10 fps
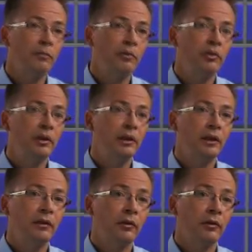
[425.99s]
We
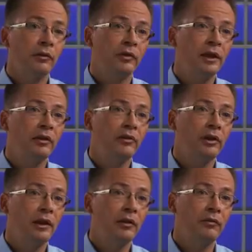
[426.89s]
see uh, on the right hand
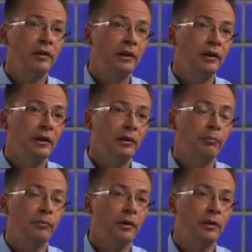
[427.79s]
side of the uh,